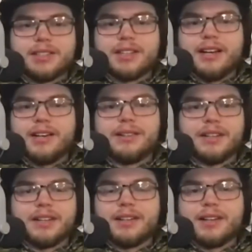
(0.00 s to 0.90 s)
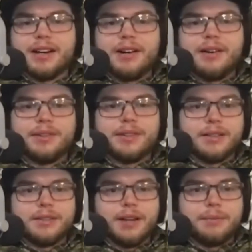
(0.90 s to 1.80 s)
skater thing. Like, I don't
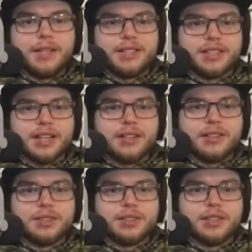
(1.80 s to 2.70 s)
think that many skaters.